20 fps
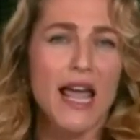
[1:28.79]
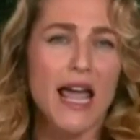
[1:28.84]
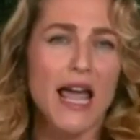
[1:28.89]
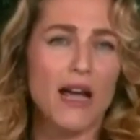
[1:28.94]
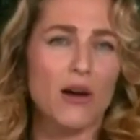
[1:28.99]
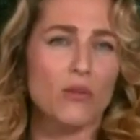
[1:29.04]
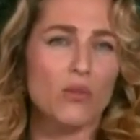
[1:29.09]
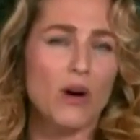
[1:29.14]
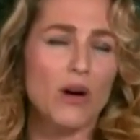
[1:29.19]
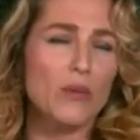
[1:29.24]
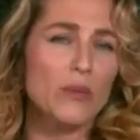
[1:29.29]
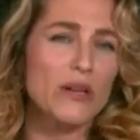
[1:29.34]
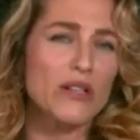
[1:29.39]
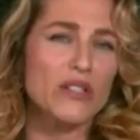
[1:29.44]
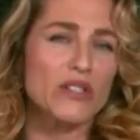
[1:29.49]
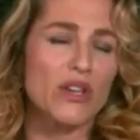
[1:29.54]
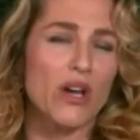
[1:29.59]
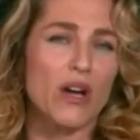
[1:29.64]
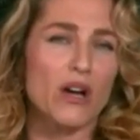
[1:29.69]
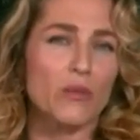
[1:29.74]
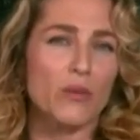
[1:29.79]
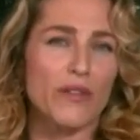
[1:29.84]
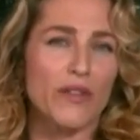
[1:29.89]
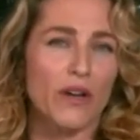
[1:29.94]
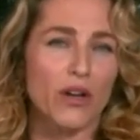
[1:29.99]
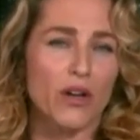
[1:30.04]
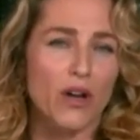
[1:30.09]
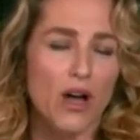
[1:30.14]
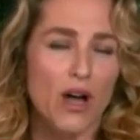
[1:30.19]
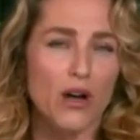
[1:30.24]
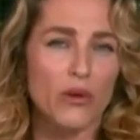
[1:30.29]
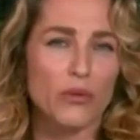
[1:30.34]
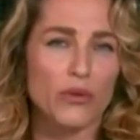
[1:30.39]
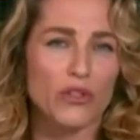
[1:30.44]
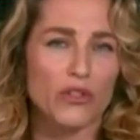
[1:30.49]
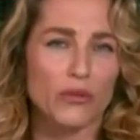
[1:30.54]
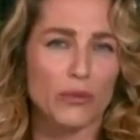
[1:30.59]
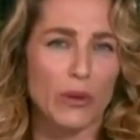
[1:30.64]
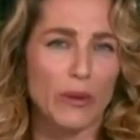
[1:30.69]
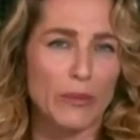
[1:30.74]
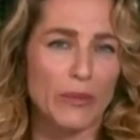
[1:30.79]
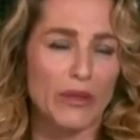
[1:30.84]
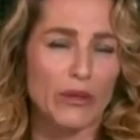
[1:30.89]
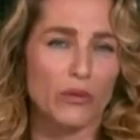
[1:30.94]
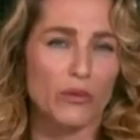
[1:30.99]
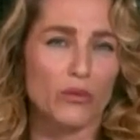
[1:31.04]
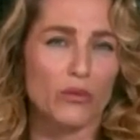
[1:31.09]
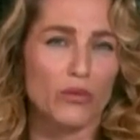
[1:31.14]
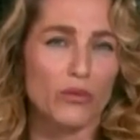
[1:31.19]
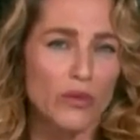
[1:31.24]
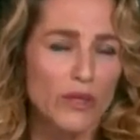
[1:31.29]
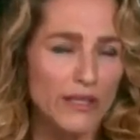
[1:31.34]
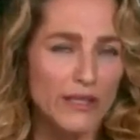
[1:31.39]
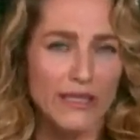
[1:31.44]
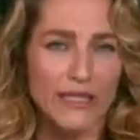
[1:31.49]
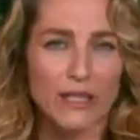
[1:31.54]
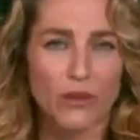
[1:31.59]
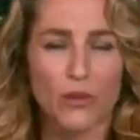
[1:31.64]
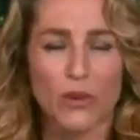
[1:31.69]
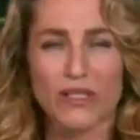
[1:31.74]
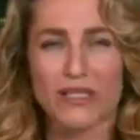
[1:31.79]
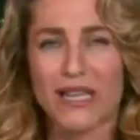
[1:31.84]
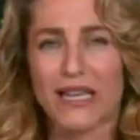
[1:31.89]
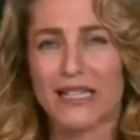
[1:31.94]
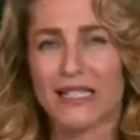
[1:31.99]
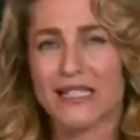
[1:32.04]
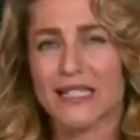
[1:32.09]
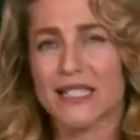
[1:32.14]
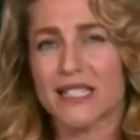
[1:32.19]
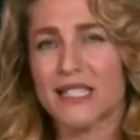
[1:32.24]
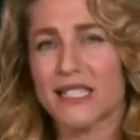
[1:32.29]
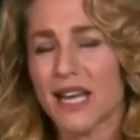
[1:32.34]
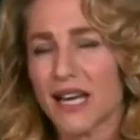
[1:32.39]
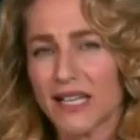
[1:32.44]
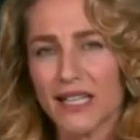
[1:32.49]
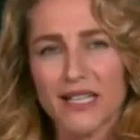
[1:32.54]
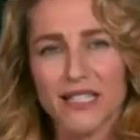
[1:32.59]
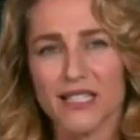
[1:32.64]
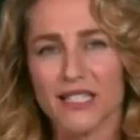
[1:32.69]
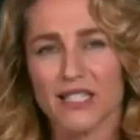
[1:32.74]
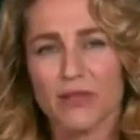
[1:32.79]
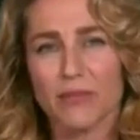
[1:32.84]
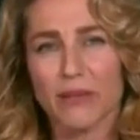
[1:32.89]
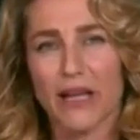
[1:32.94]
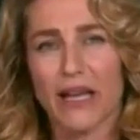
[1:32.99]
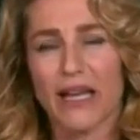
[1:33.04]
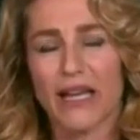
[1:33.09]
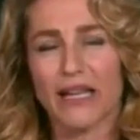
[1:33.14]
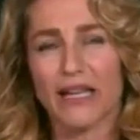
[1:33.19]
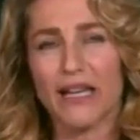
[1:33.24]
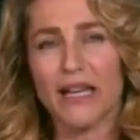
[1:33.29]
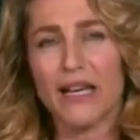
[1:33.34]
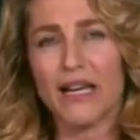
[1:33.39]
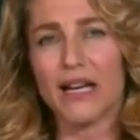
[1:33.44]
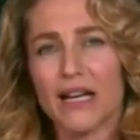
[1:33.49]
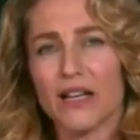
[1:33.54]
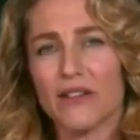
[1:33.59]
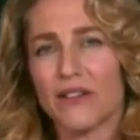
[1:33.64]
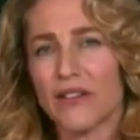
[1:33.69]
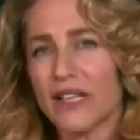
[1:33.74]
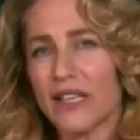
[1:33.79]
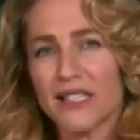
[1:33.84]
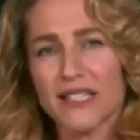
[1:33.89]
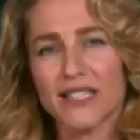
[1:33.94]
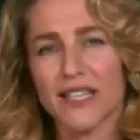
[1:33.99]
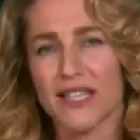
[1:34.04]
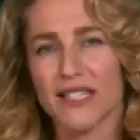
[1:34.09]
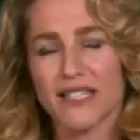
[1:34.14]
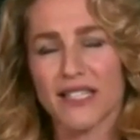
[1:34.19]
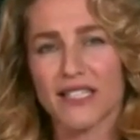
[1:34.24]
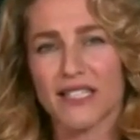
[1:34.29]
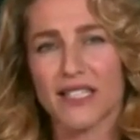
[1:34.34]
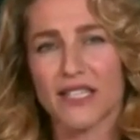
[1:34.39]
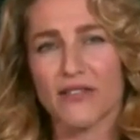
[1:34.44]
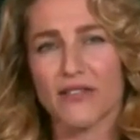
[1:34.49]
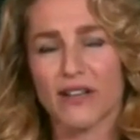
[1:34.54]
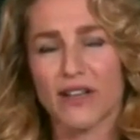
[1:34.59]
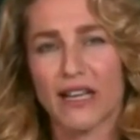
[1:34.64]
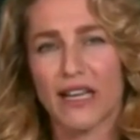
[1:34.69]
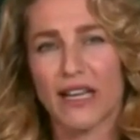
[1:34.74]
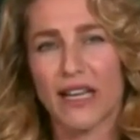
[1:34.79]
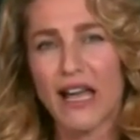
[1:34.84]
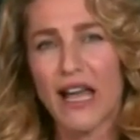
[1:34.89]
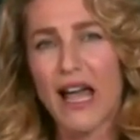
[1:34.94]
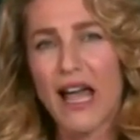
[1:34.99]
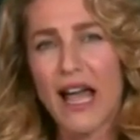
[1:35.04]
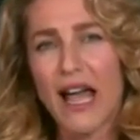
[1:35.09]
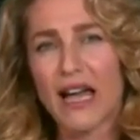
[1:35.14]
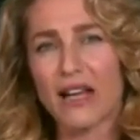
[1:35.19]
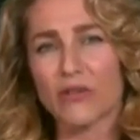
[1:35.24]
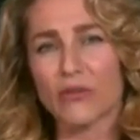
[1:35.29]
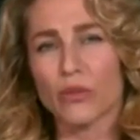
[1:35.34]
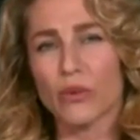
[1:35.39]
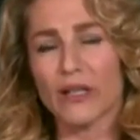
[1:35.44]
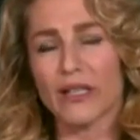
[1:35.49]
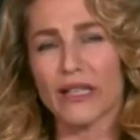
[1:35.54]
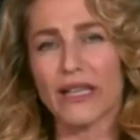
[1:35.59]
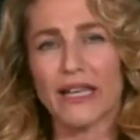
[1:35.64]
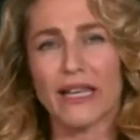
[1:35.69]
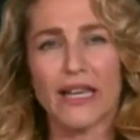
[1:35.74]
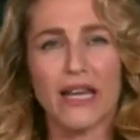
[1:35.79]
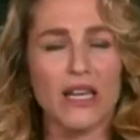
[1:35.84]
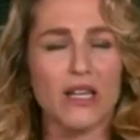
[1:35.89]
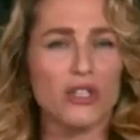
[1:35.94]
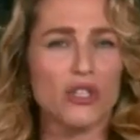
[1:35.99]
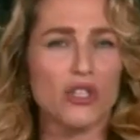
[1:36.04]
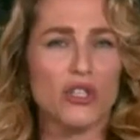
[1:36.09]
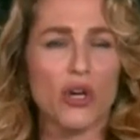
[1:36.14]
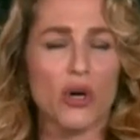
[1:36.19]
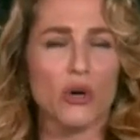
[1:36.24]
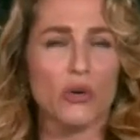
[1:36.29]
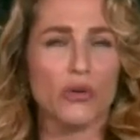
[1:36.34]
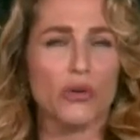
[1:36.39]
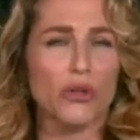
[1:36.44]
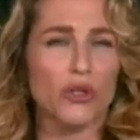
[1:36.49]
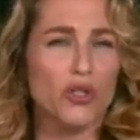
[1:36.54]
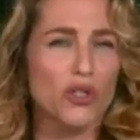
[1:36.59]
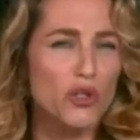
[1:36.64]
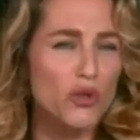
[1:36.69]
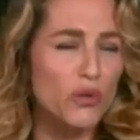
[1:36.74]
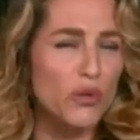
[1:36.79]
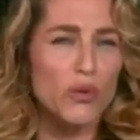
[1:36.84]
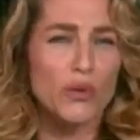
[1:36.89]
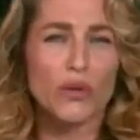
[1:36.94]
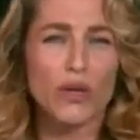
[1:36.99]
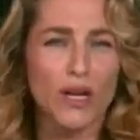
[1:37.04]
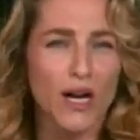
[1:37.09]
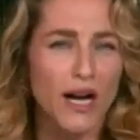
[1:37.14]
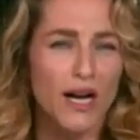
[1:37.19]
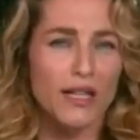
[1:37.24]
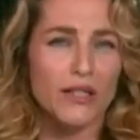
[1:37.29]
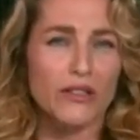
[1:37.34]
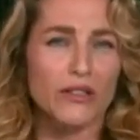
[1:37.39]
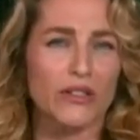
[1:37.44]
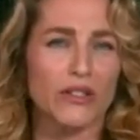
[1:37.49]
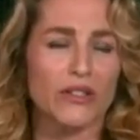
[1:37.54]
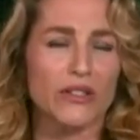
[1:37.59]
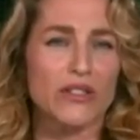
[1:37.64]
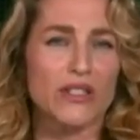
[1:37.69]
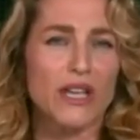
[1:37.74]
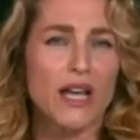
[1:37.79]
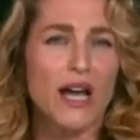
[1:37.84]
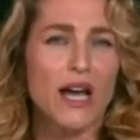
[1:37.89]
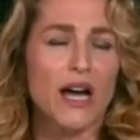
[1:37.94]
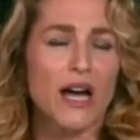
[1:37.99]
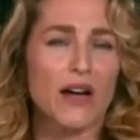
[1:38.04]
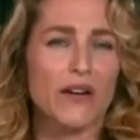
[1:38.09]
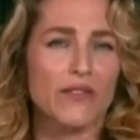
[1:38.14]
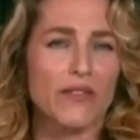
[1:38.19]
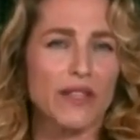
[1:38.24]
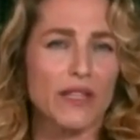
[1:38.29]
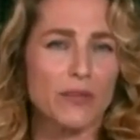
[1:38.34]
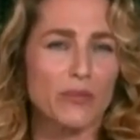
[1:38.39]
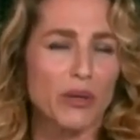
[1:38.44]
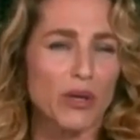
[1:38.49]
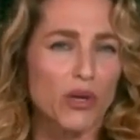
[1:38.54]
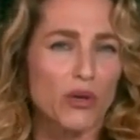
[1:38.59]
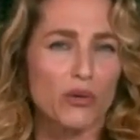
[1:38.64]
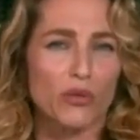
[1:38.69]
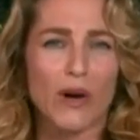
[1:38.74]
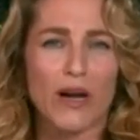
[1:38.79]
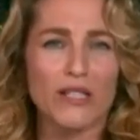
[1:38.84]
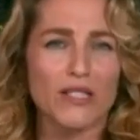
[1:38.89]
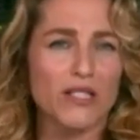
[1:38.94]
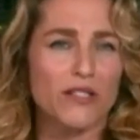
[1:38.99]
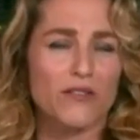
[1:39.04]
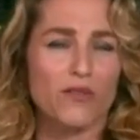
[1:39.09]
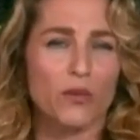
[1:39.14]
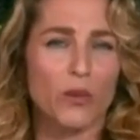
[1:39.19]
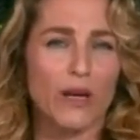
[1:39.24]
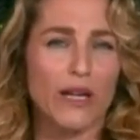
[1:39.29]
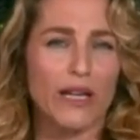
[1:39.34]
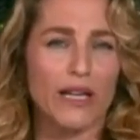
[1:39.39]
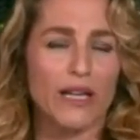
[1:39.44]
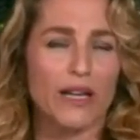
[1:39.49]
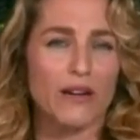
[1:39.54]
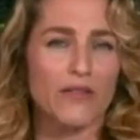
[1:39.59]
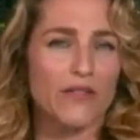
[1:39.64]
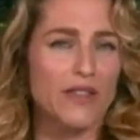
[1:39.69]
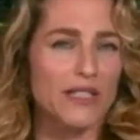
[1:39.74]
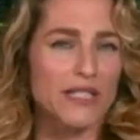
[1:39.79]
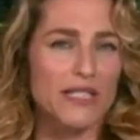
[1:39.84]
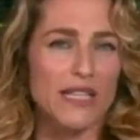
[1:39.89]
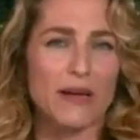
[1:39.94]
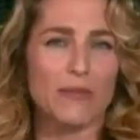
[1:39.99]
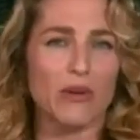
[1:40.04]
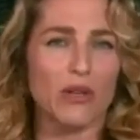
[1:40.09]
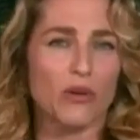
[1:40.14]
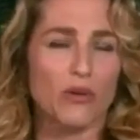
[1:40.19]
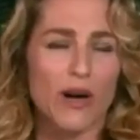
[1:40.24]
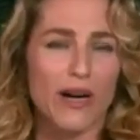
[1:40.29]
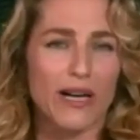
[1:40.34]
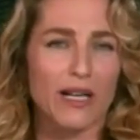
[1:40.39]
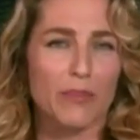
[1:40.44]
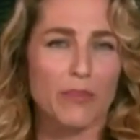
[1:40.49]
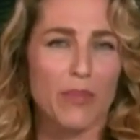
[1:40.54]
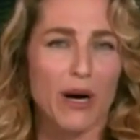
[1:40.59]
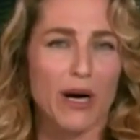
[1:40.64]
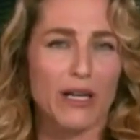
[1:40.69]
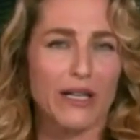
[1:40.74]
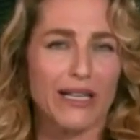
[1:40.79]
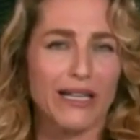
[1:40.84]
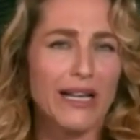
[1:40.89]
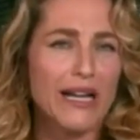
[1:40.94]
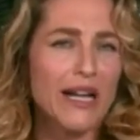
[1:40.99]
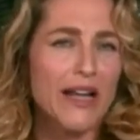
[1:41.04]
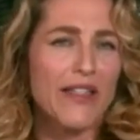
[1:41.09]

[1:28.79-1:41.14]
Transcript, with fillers: And what we saw with with the Congresswoman really was a stunning display of insensitivity and really showed the true colors of the progressive wing of the Democratic Party.